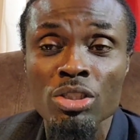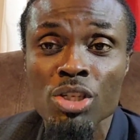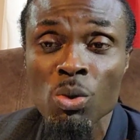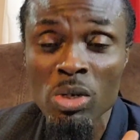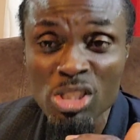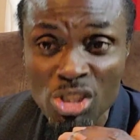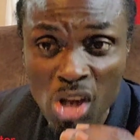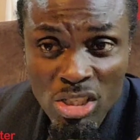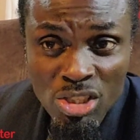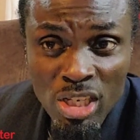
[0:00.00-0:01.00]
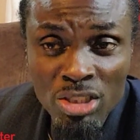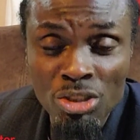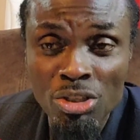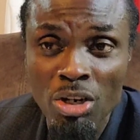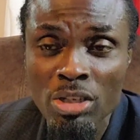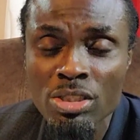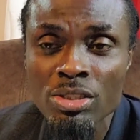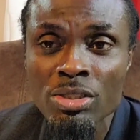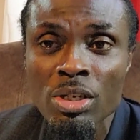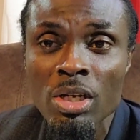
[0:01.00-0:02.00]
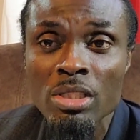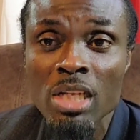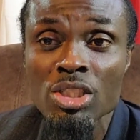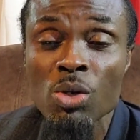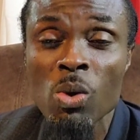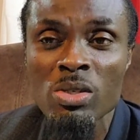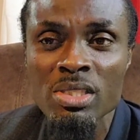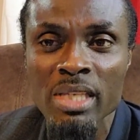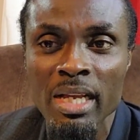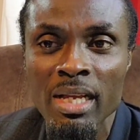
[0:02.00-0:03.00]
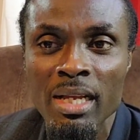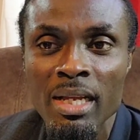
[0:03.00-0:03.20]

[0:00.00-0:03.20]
She was touched in church that she was sick